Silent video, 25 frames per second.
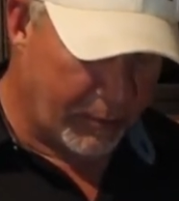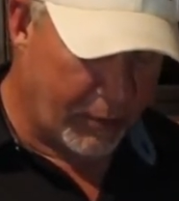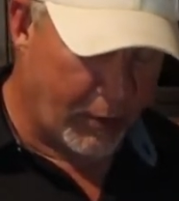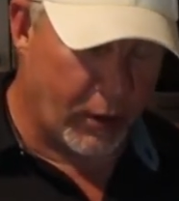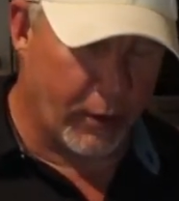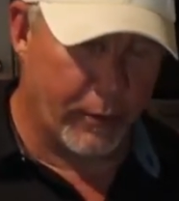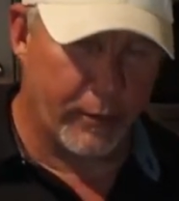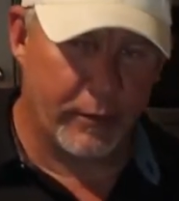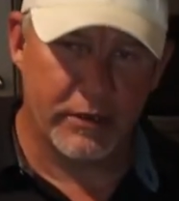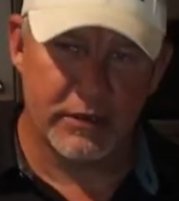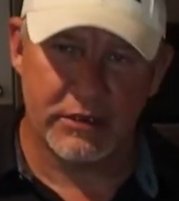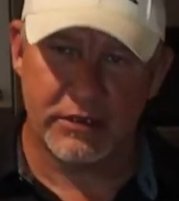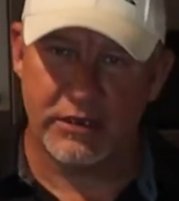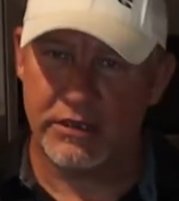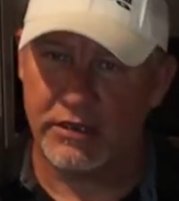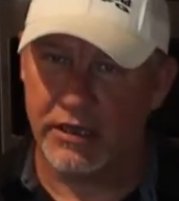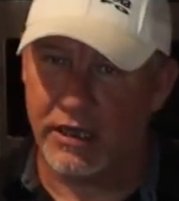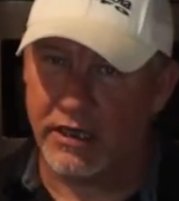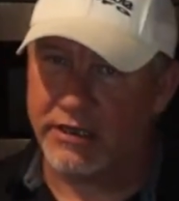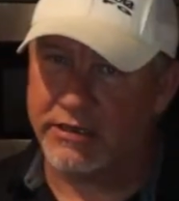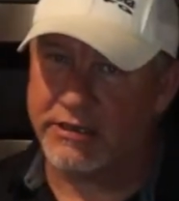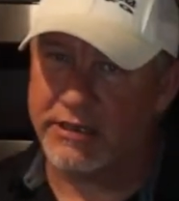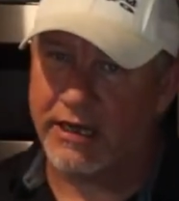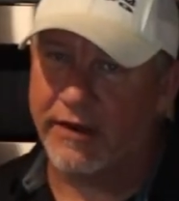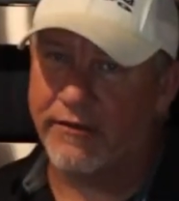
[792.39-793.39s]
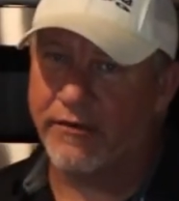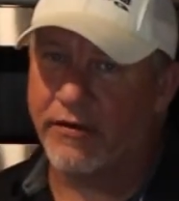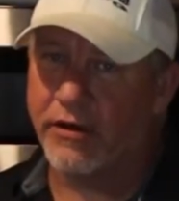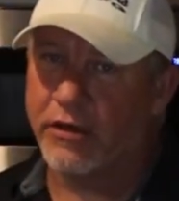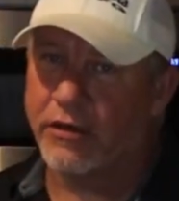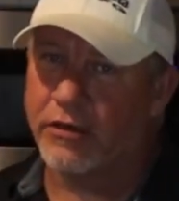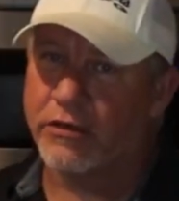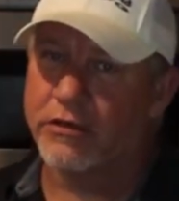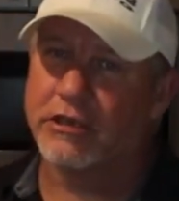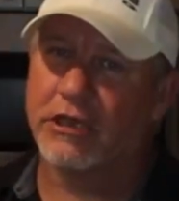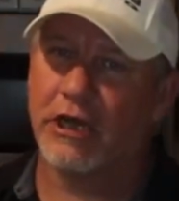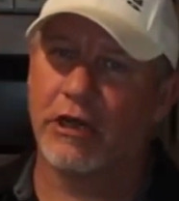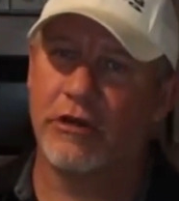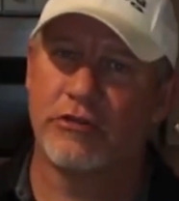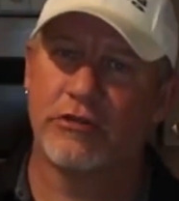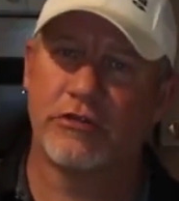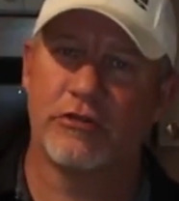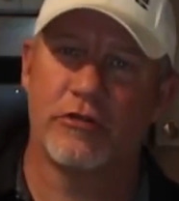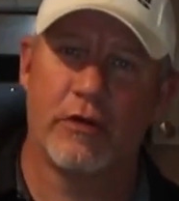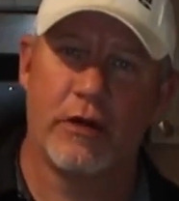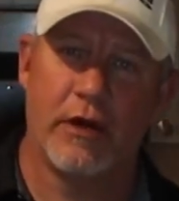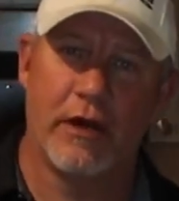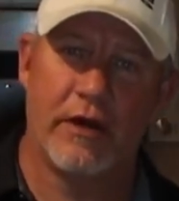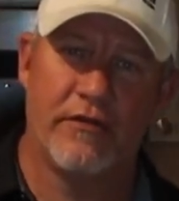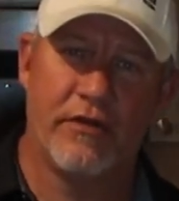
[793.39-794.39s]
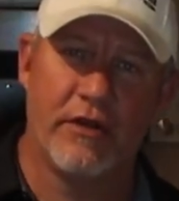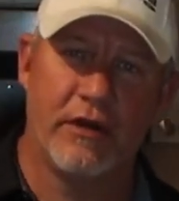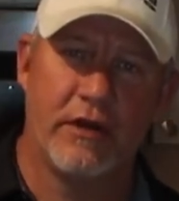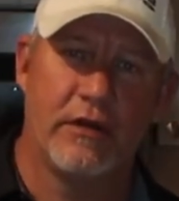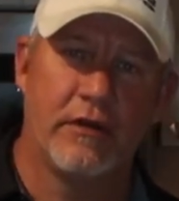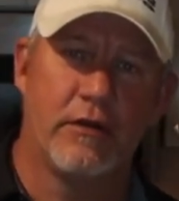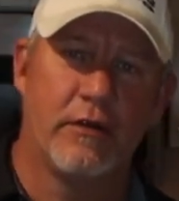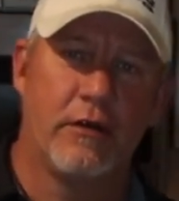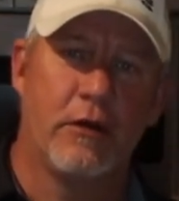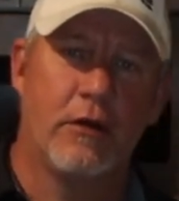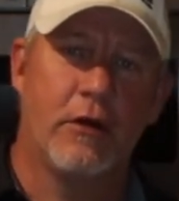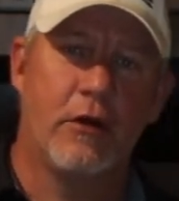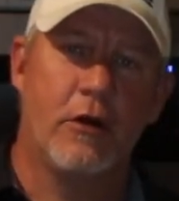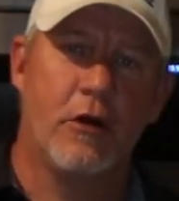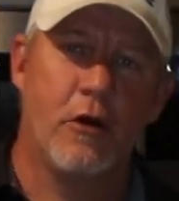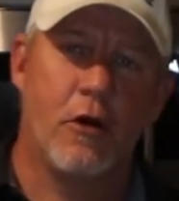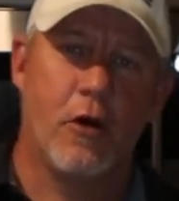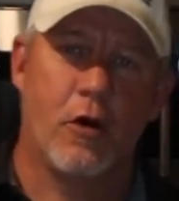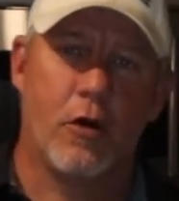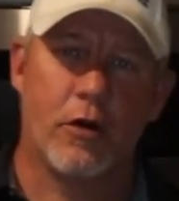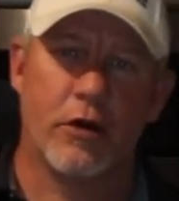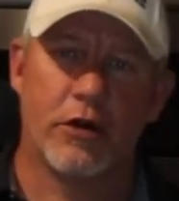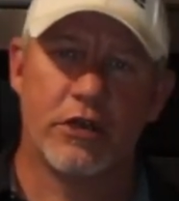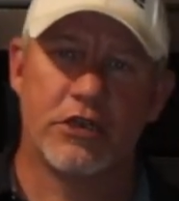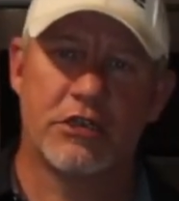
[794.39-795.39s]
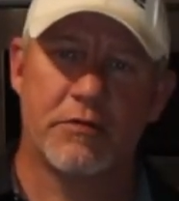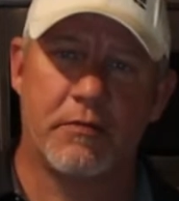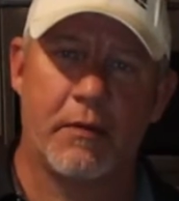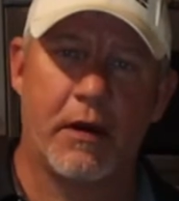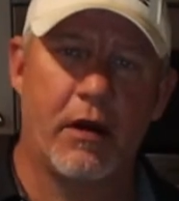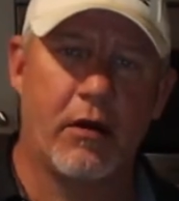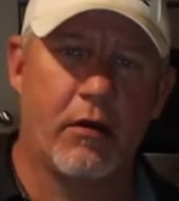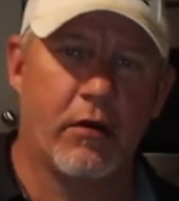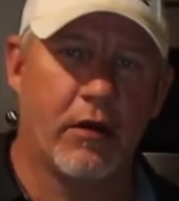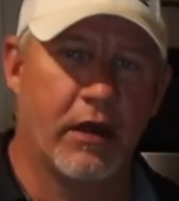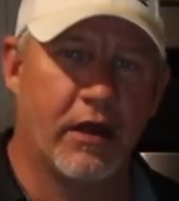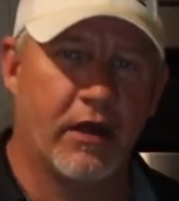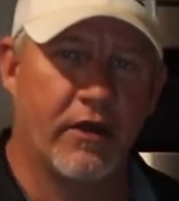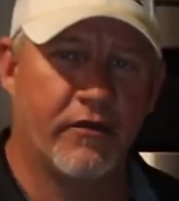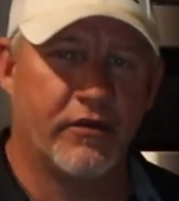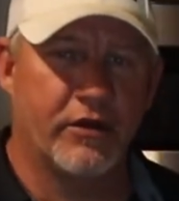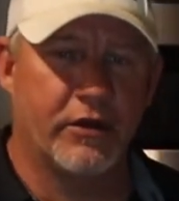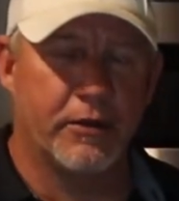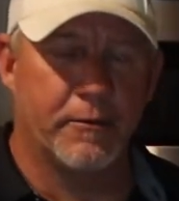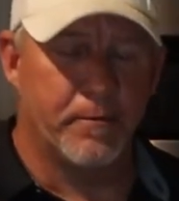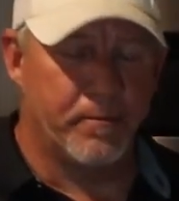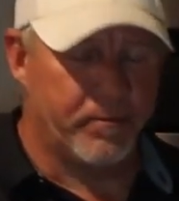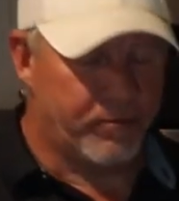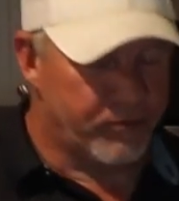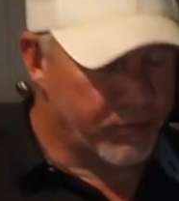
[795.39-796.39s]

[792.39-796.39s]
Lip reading: apartments that does have a little toaster oven or a small oven,